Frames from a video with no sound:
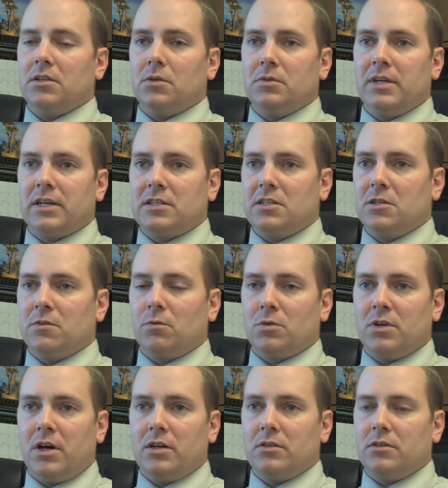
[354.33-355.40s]
next year if we're
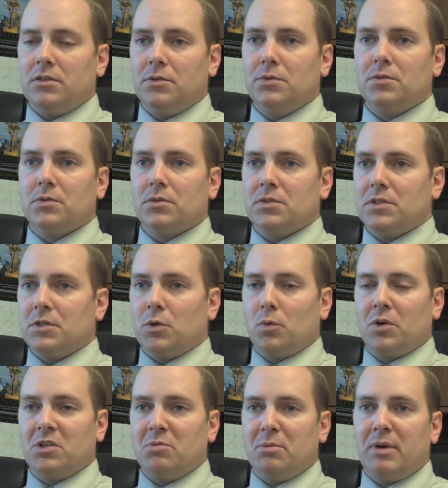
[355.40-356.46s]
not users, we're going
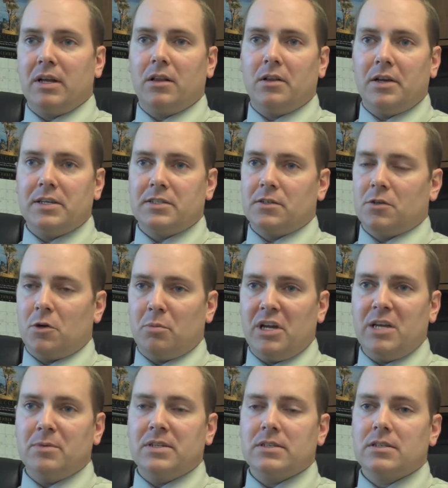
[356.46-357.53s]
to be penalized in our
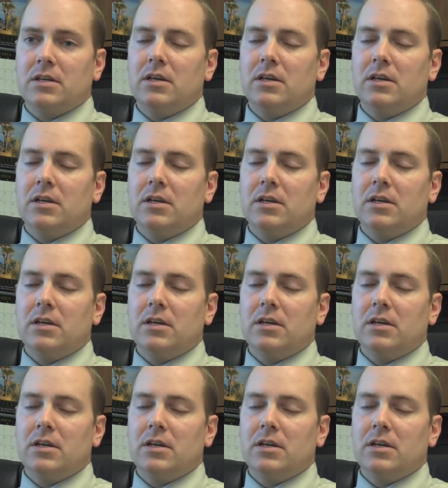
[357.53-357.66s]
payments,